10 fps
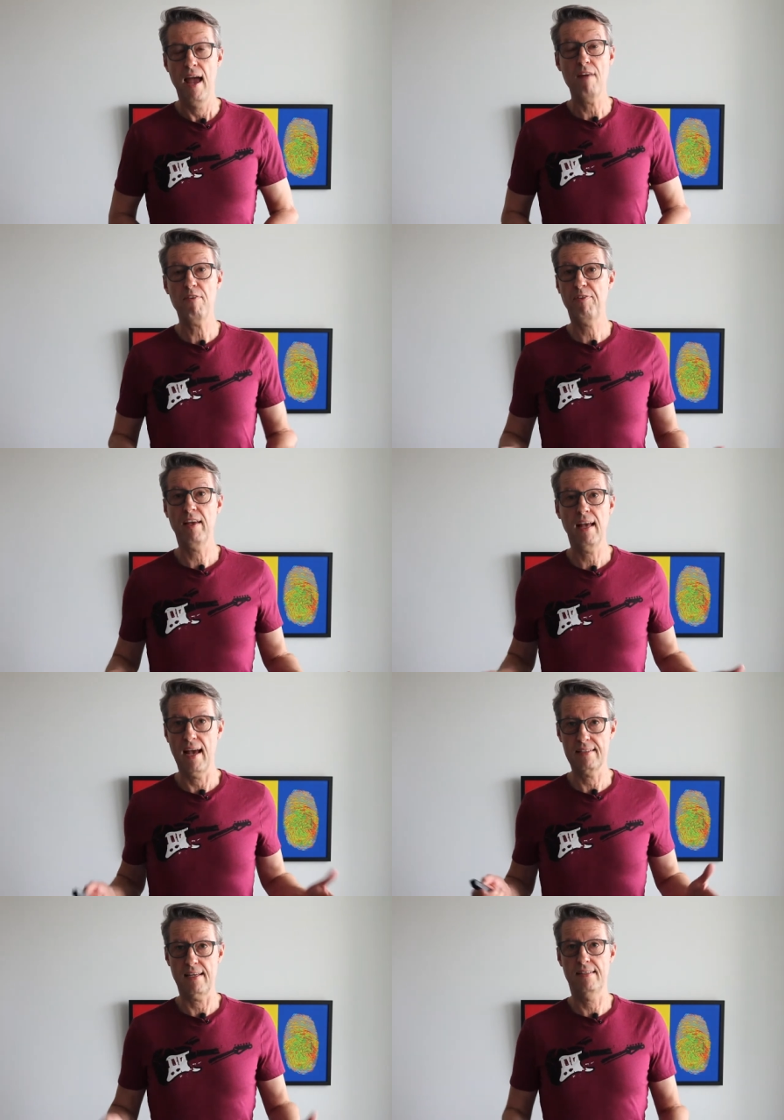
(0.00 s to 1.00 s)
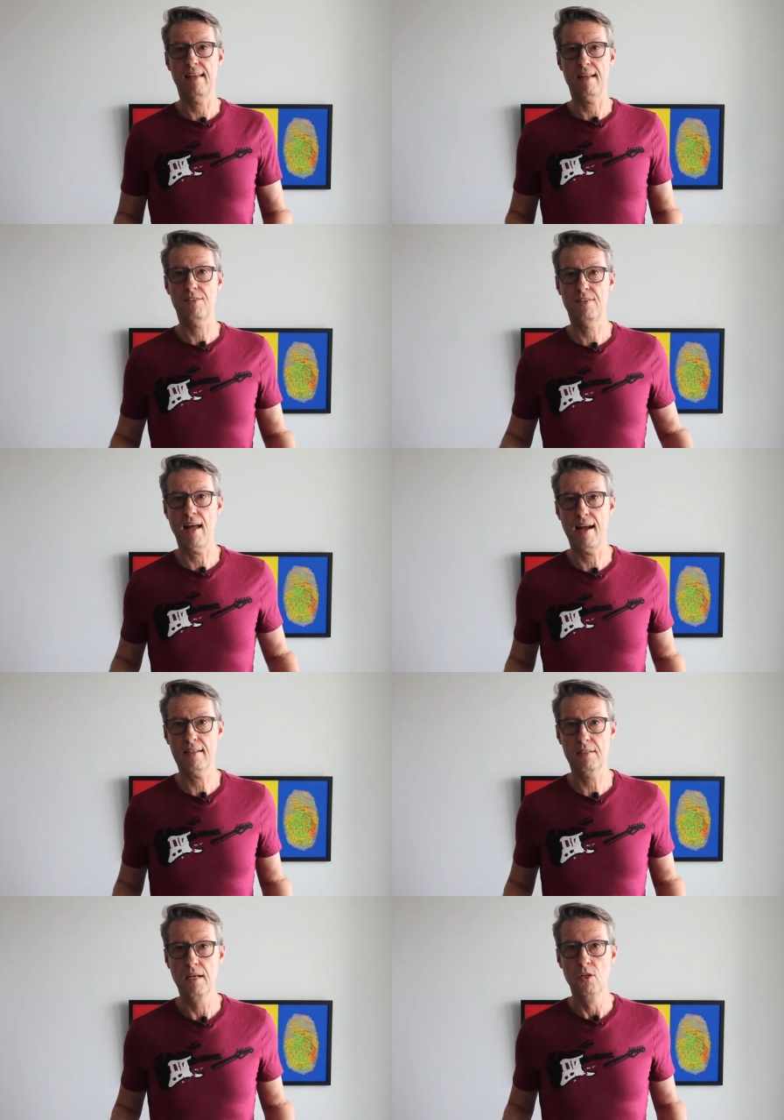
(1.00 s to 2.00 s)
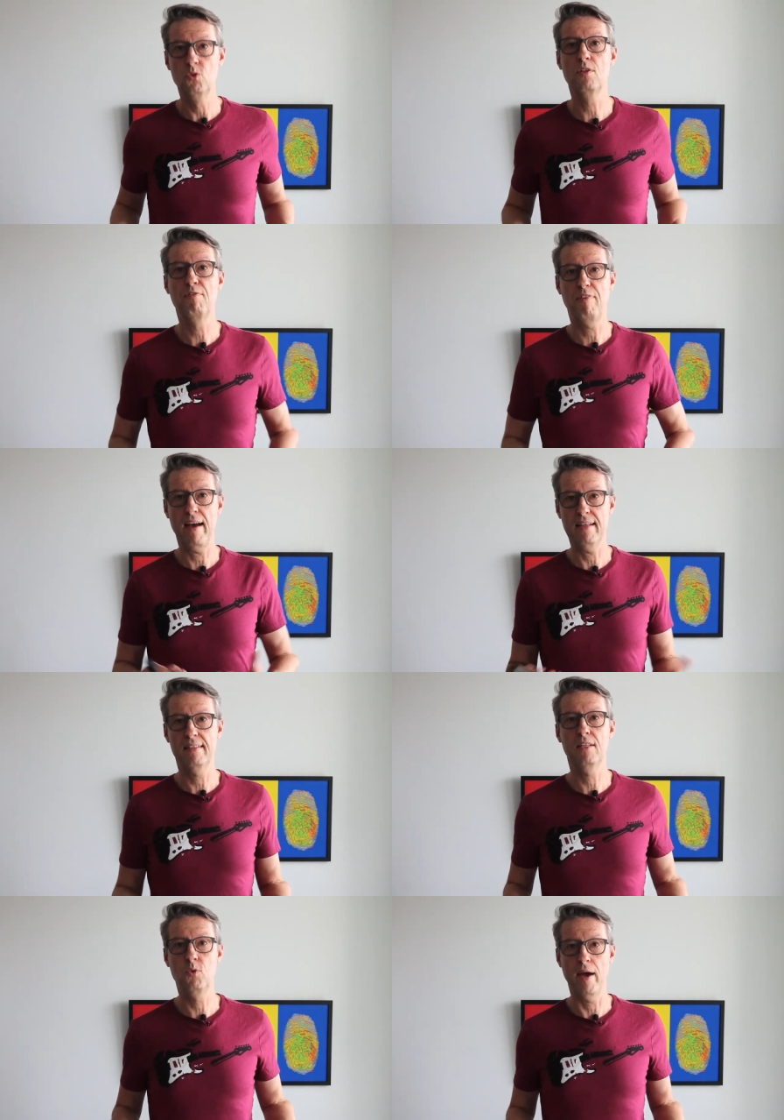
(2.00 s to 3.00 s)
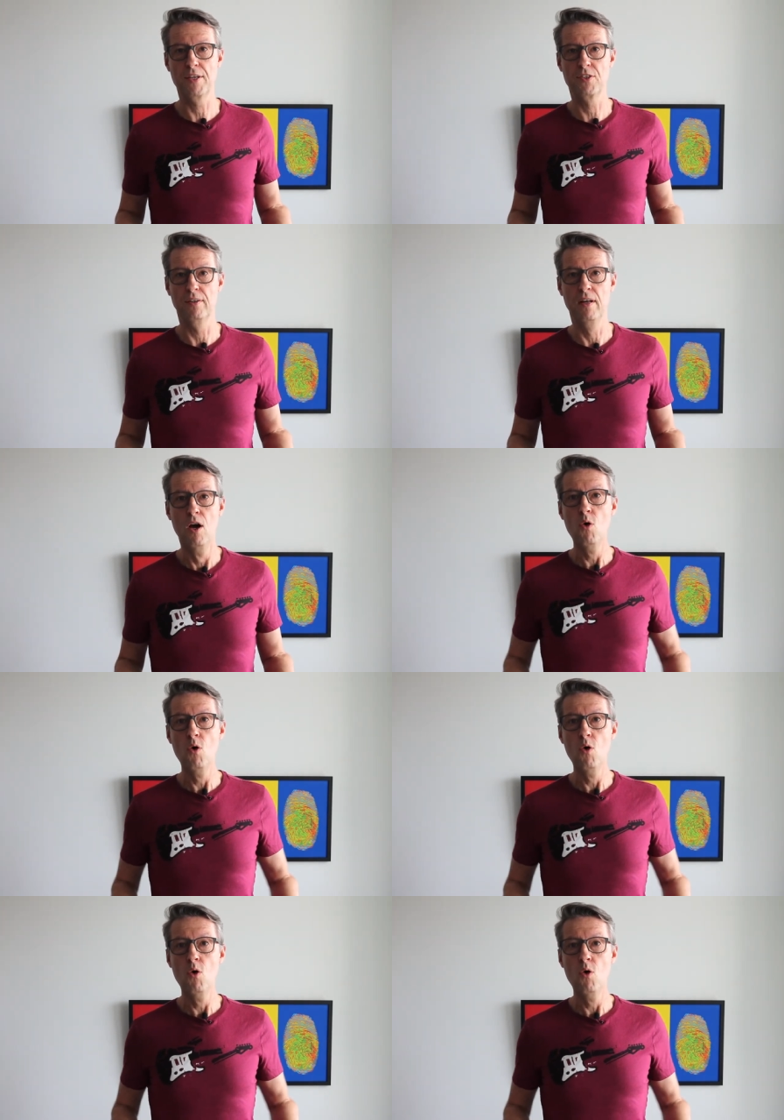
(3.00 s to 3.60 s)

Everything, as I said, starts to define a situation.